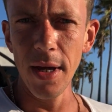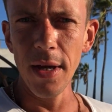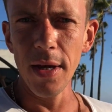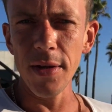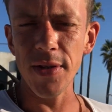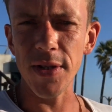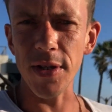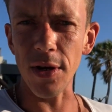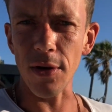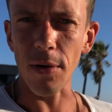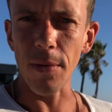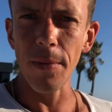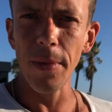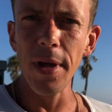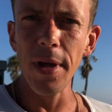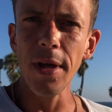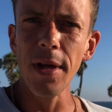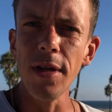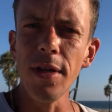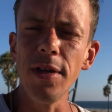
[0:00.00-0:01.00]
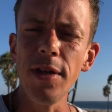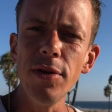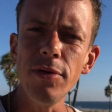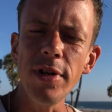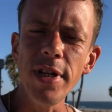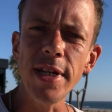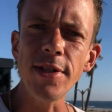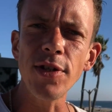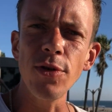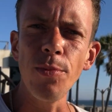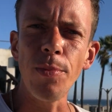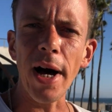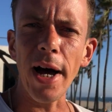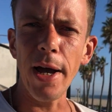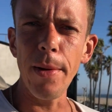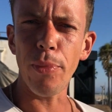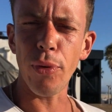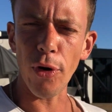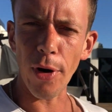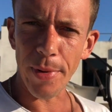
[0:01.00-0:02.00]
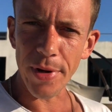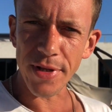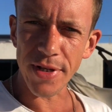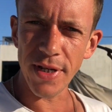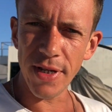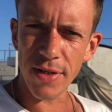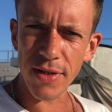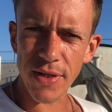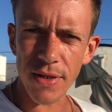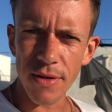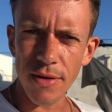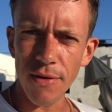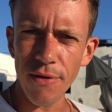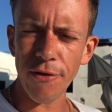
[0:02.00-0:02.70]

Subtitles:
So you need to buy properties